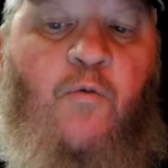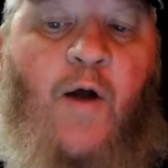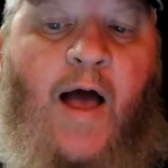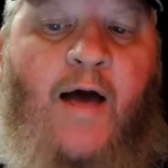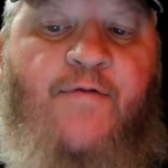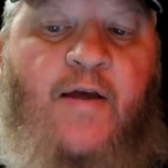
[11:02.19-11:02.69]

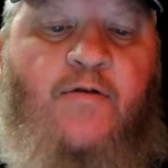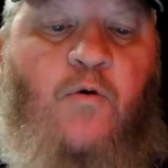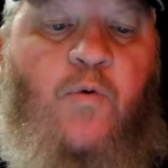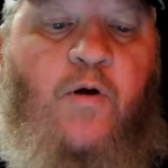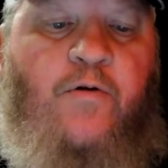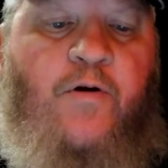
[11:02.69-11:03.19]
arrived at the
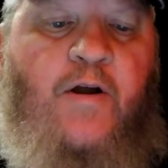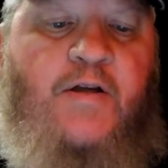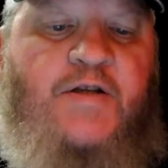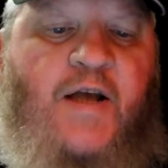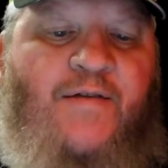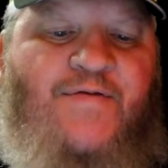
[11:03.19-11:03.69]

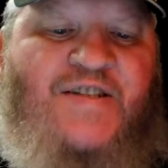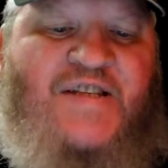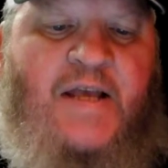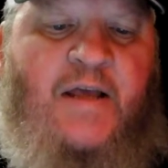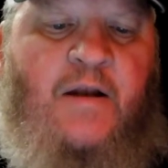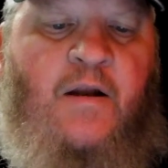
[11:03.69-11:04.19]
wilderness of
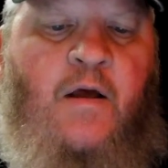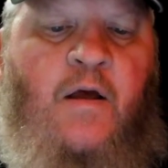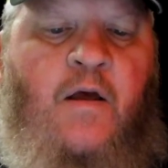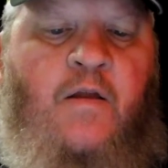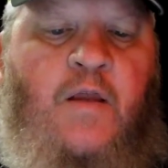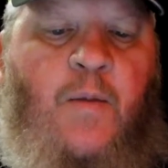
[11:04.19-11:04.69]
Zin.
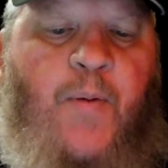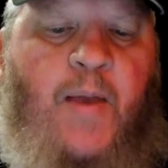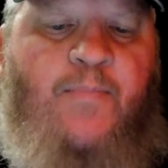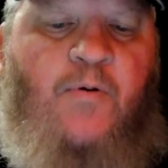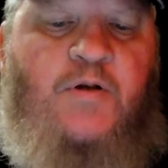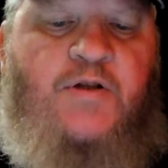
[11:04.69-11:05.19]
The
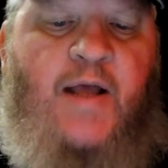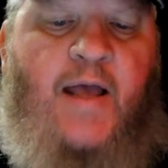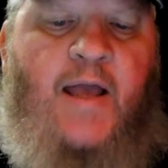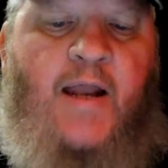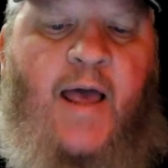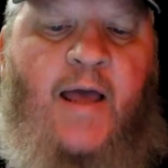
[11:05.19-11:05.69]
people
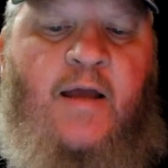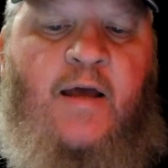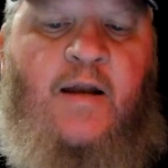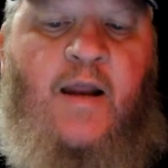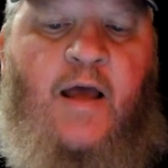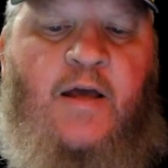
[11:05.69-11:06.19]
stayed at
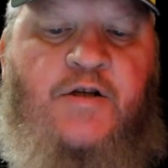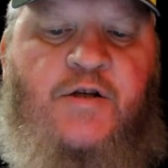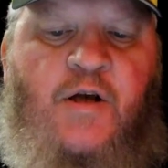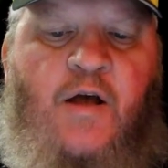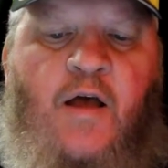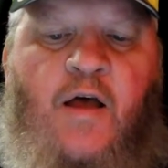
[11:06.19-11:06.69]
Kadesh.
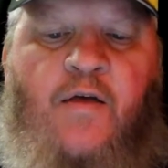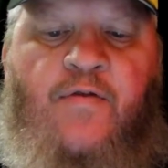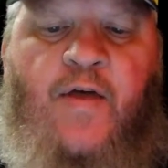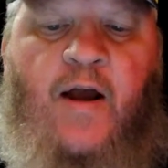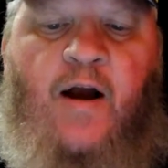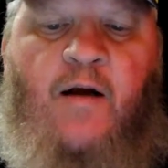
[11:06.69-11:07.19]

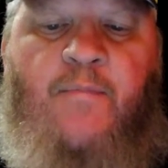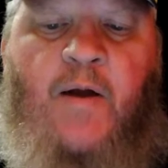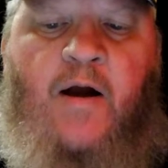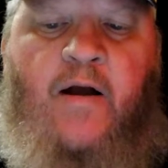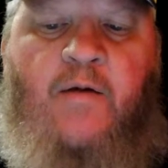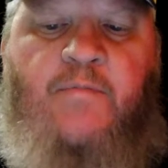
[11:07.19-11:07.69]
There
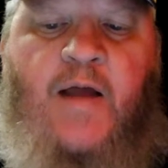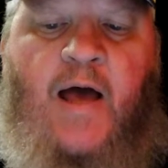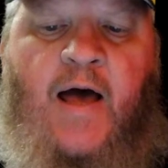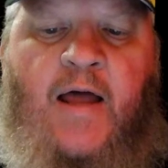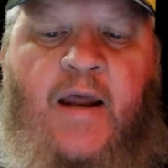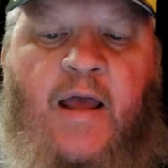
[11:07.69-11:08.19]
Miriam
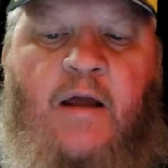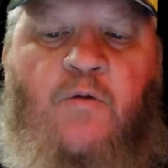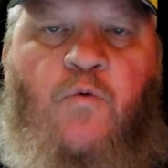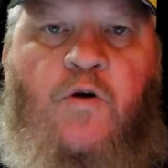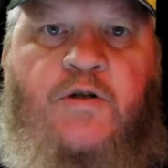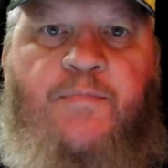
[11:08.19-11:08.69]
died
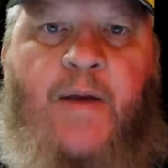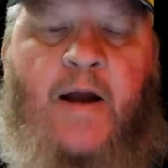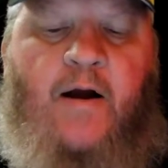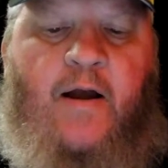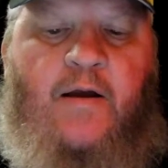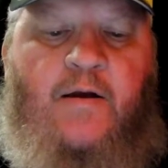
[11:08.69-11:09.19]
and was
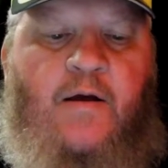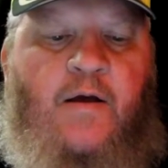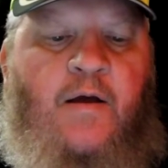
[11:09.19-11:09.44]
buried.